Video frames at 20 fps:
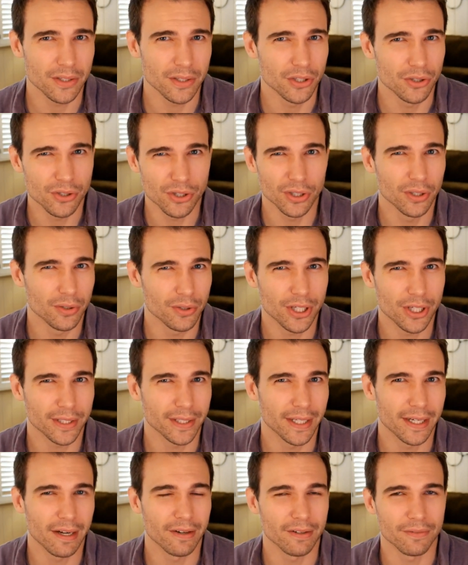you should go check
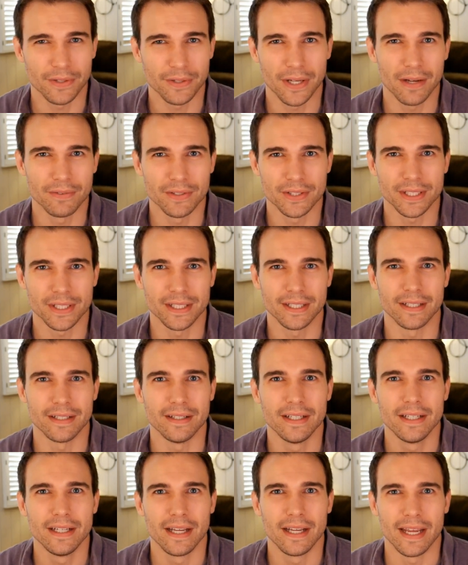that out if you haven't seen
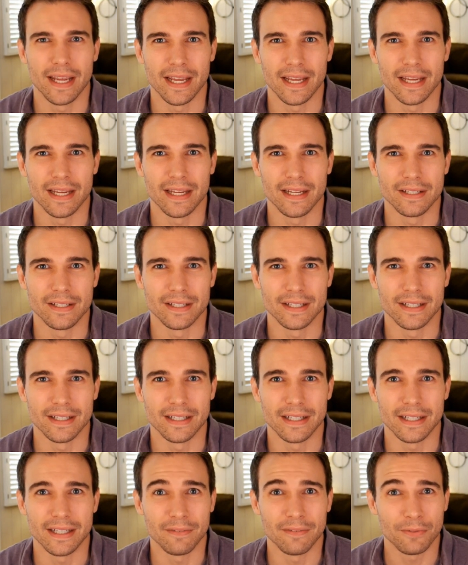it. And
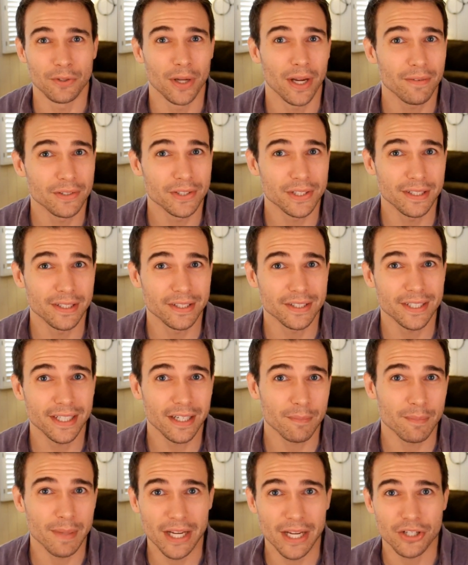uh, if you haven't seen the
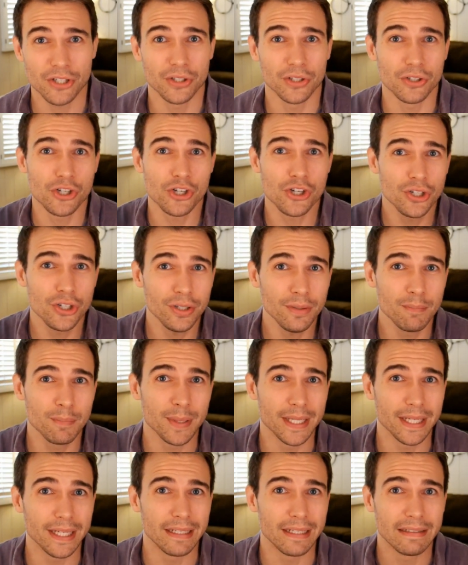second match, there should
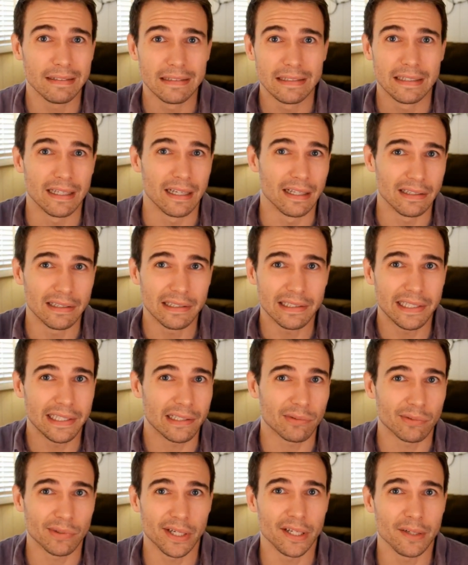be a
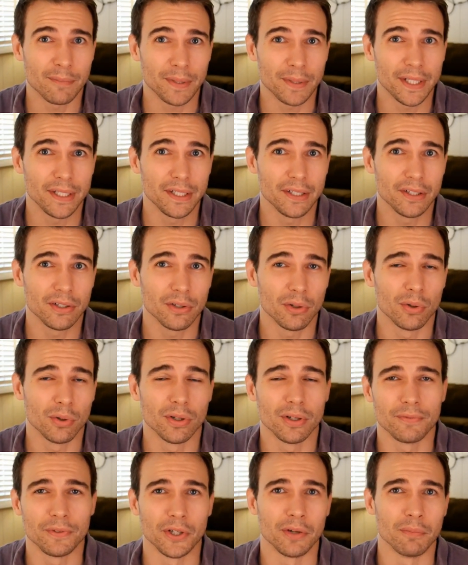link right up here,
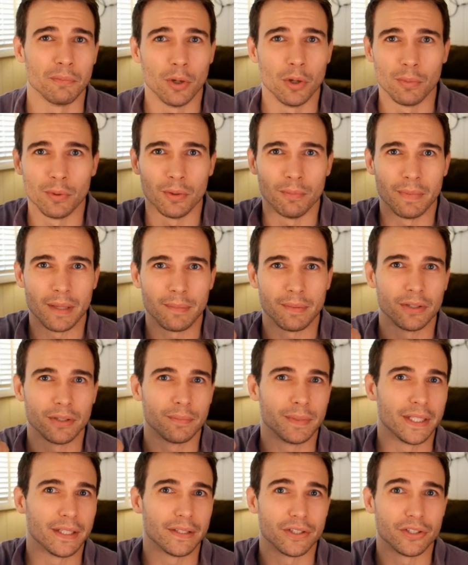or if you're on mobile, maybe it'll
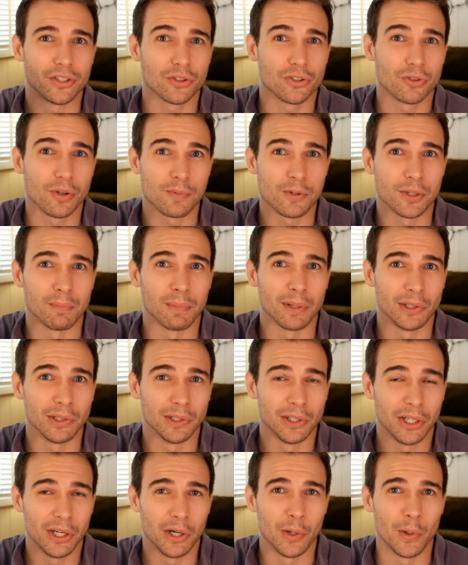be in the description
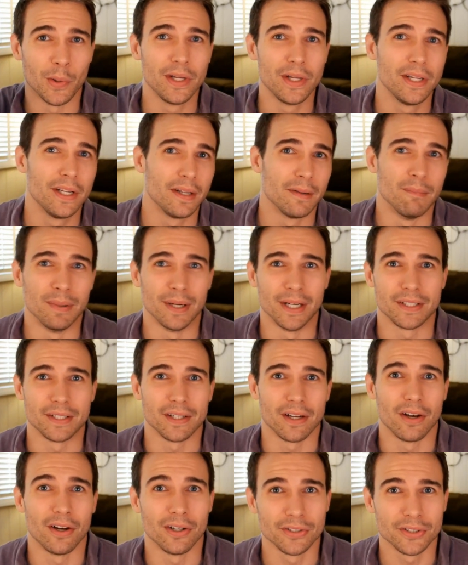below. But
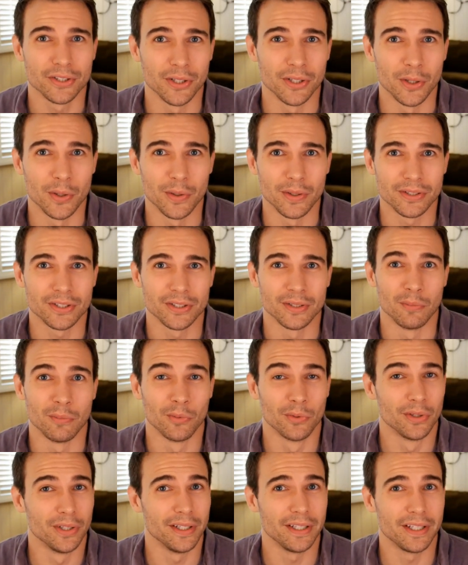also some
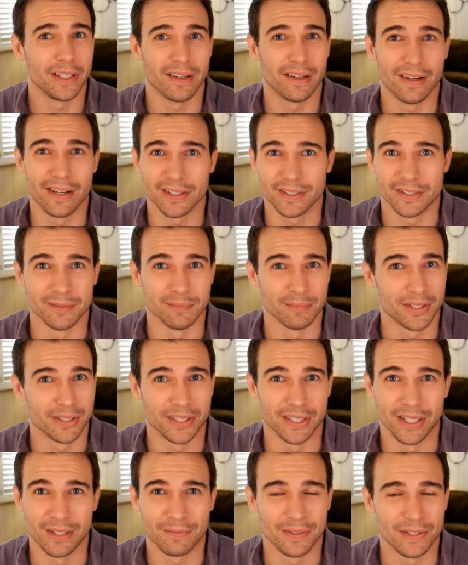really awesome
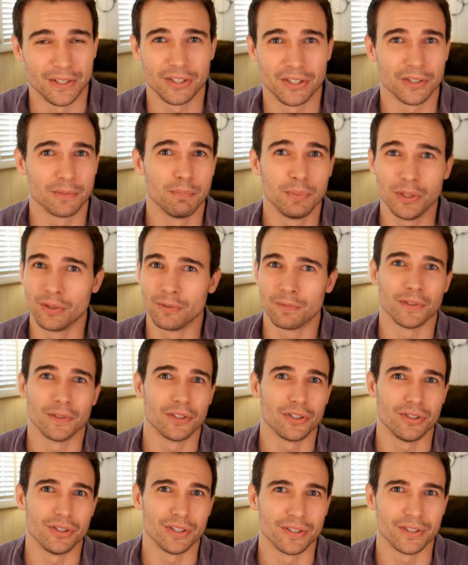stuff. It's just beautiful
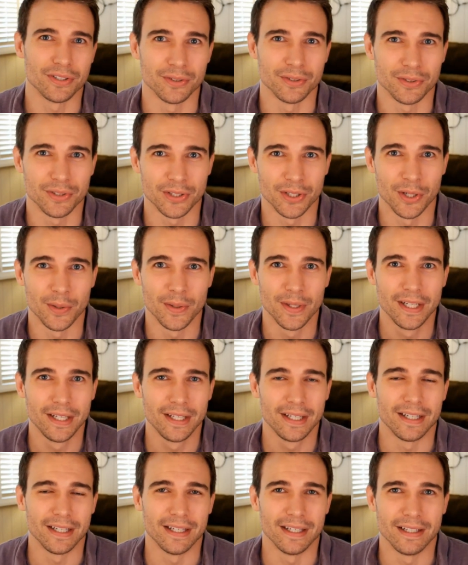jujitsu, so
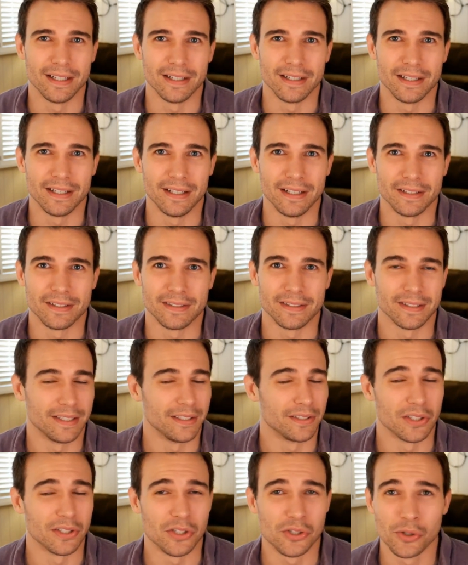uh, it's
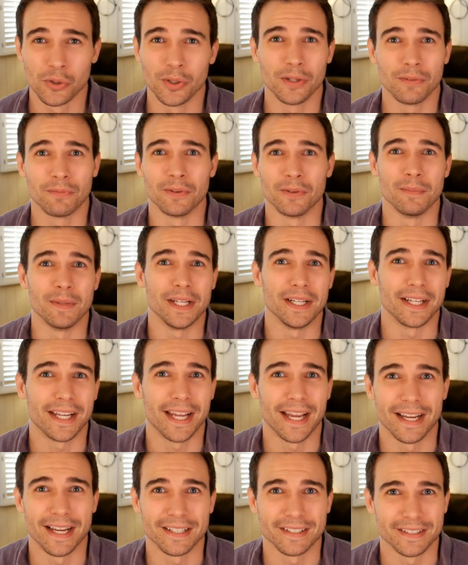it's a joy for me to
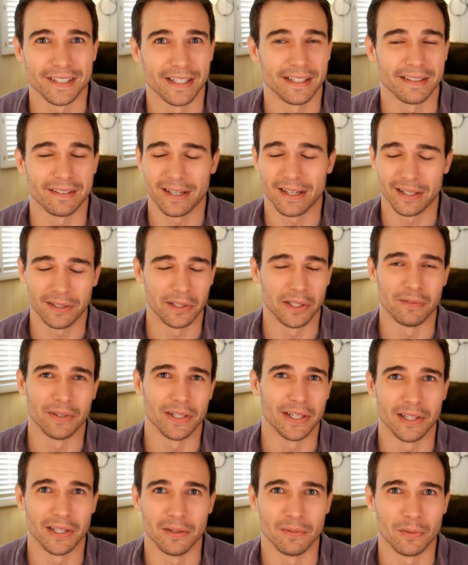cast. I, I love
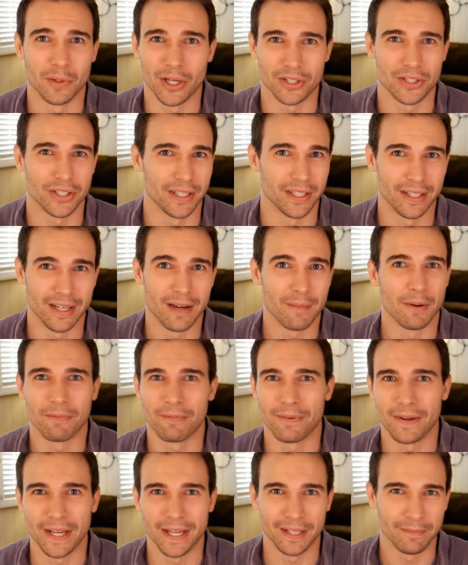it. I love watching it. I'm a
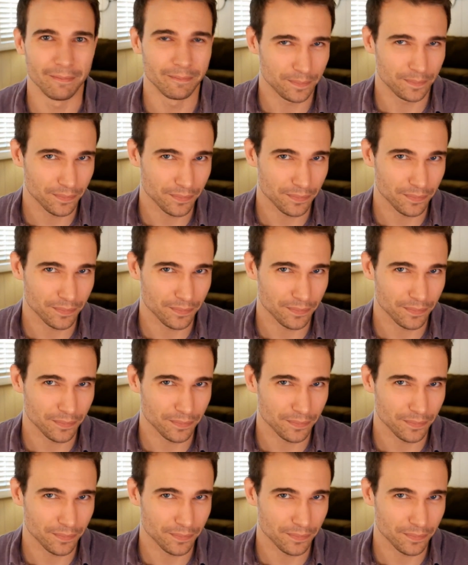fan.